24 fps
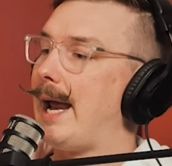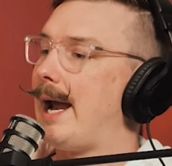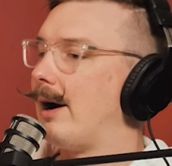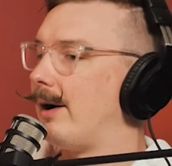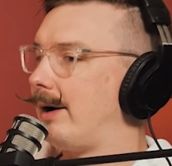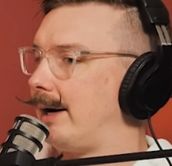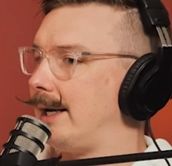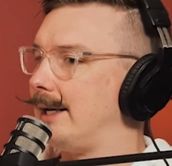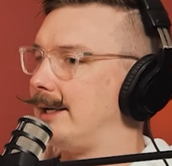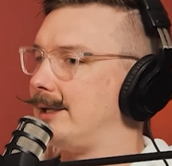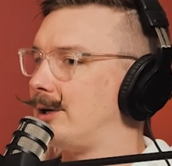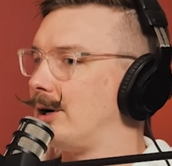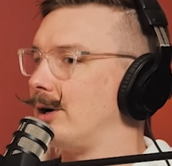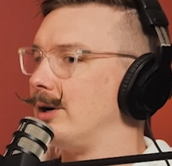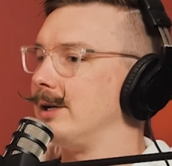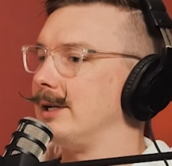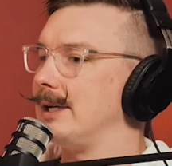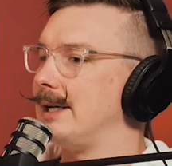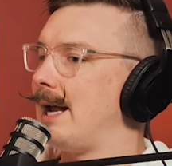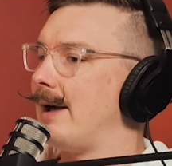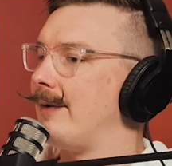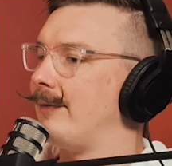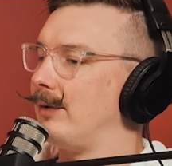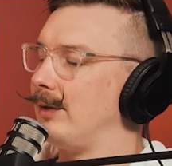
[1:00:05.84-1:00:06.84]
Harry had turned
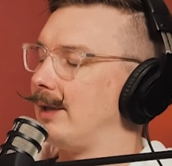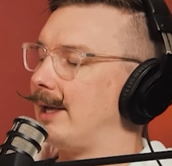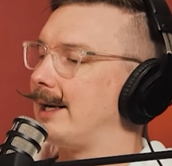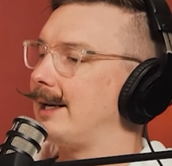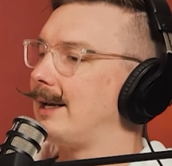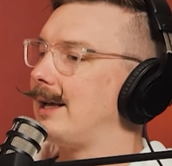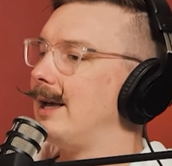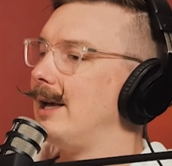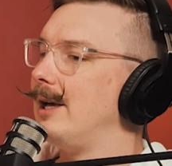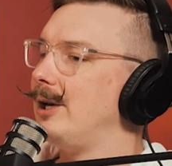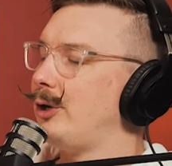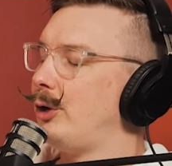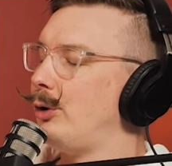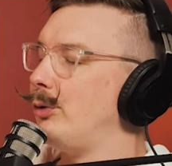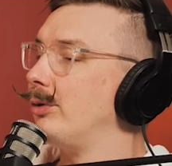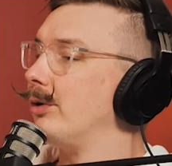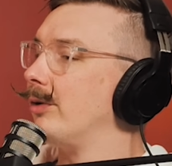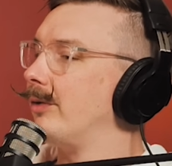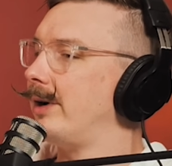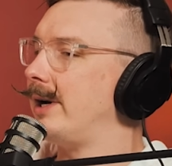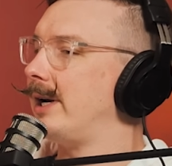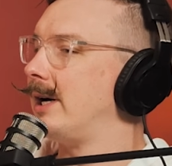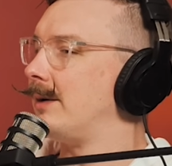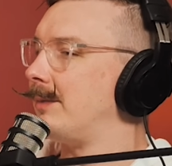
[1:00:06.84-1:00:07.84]
to Neville, like you,
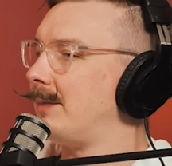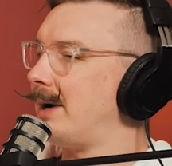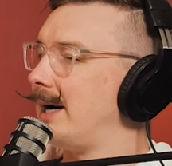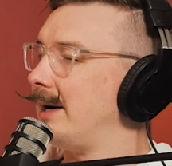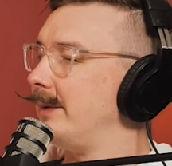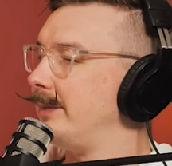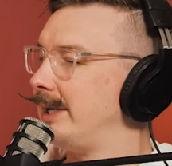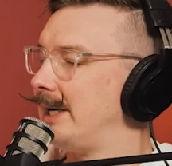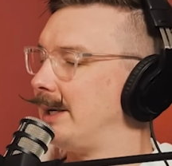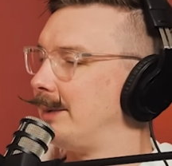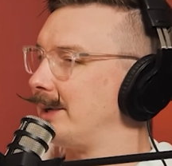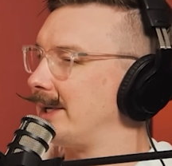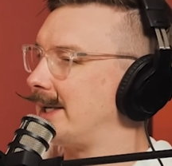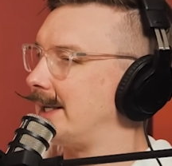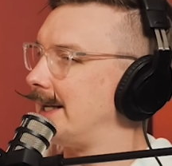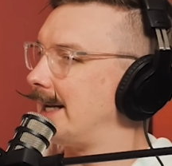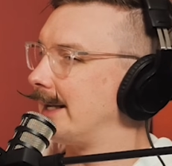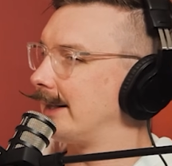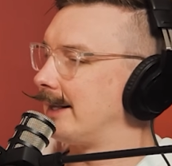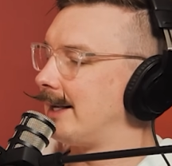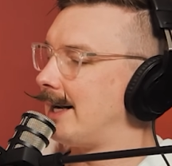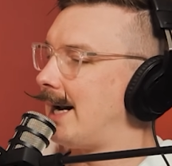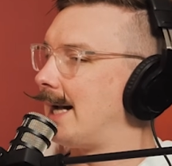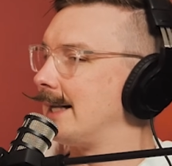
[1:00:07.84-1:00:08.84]
the reader, might have been able to
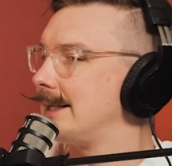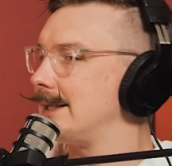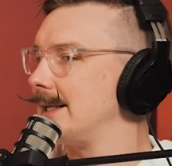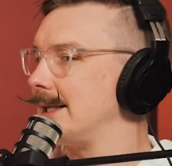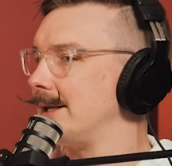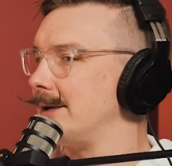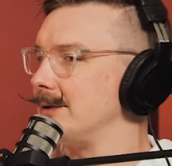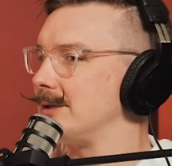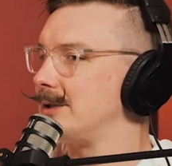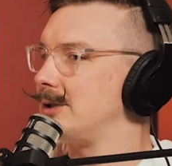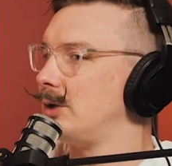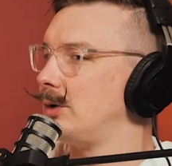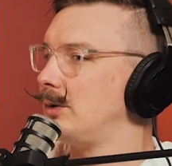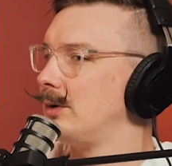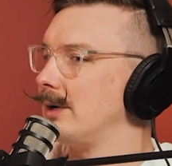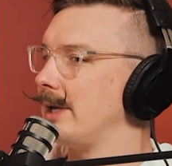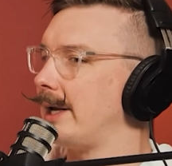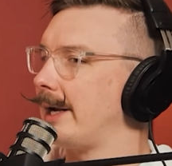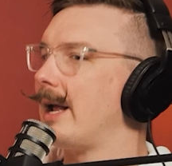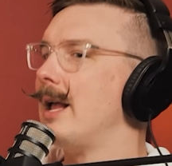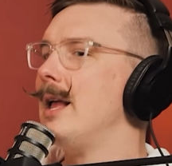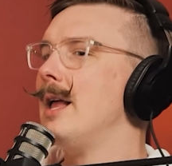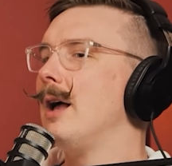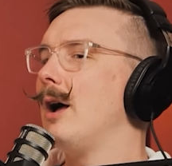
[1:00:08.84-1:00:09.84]
connect the dots a little sooner.
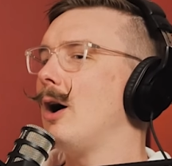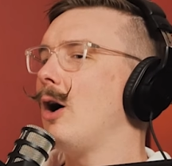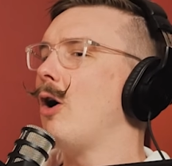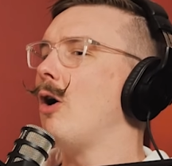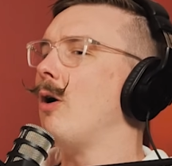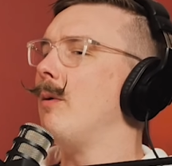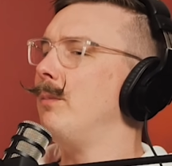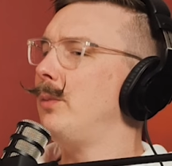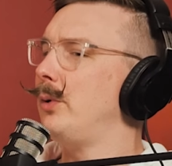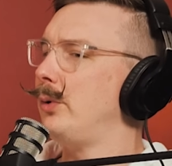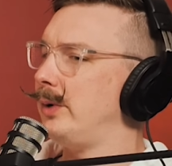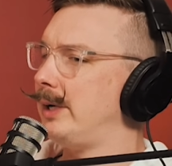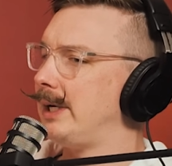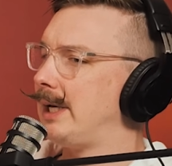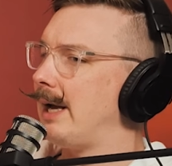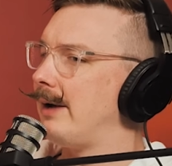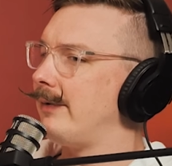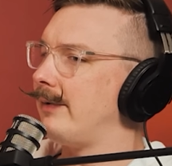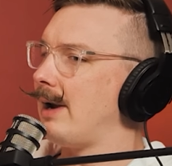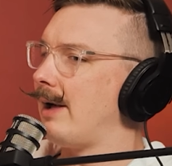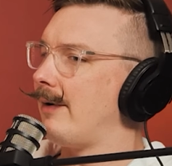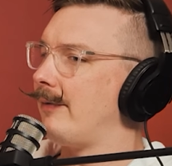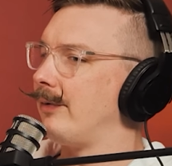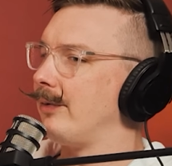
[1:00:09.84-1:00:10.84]
Like, oh, Moody
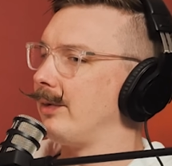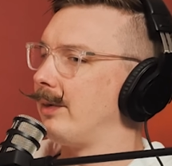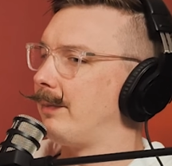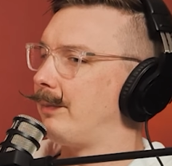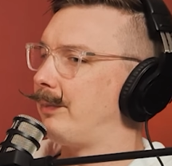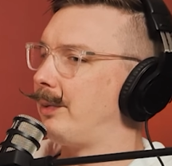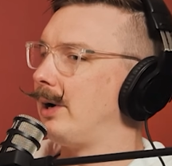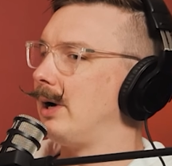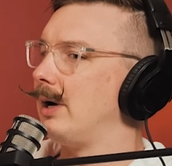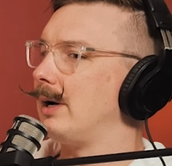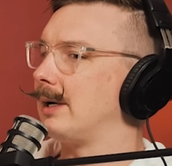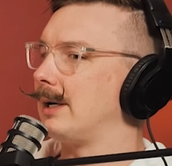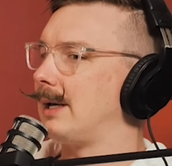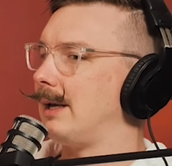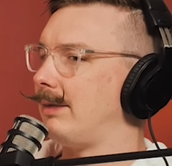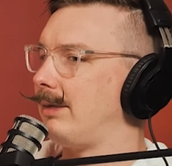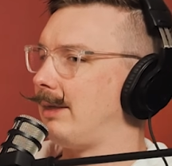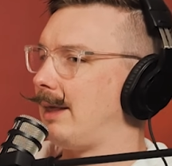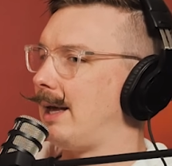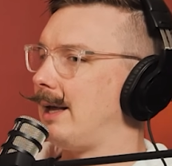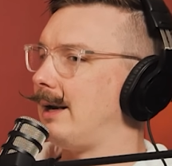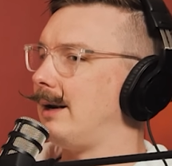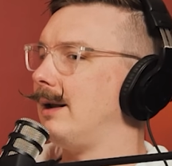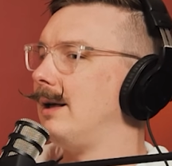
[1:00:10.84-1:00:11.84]
gave Neville the book,
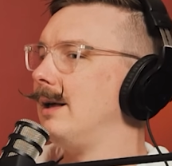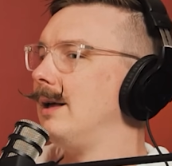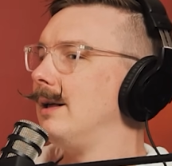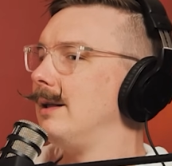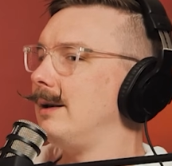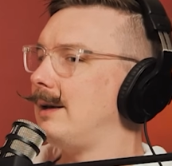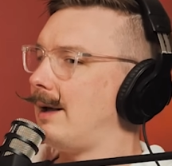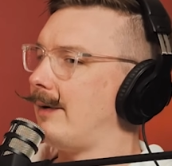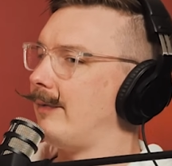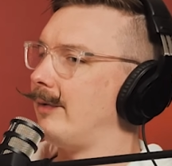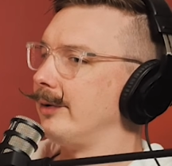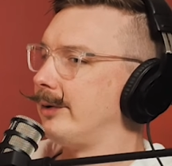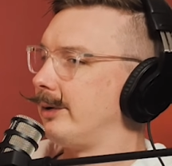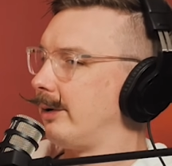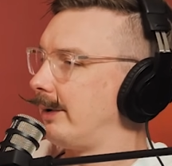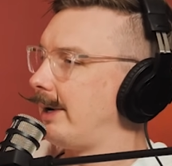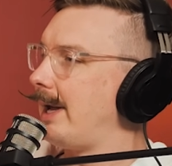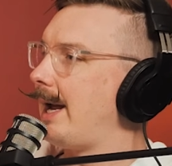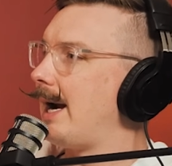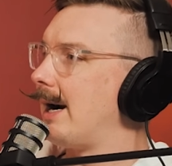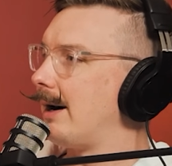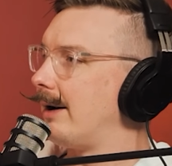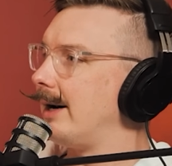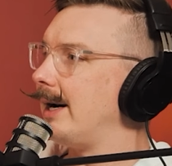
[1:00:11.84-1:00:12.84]
and then Neville told
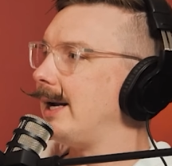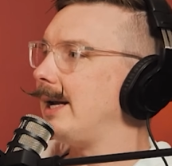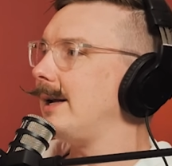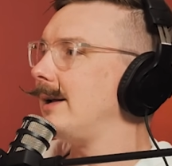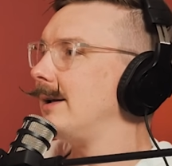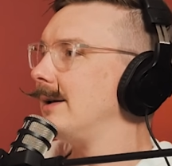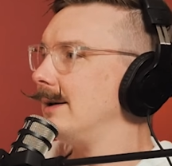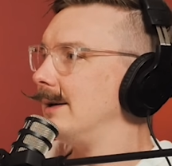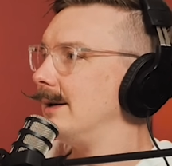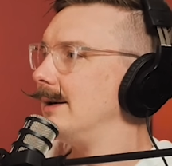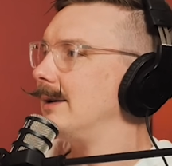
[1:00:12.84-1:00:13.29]
Harry,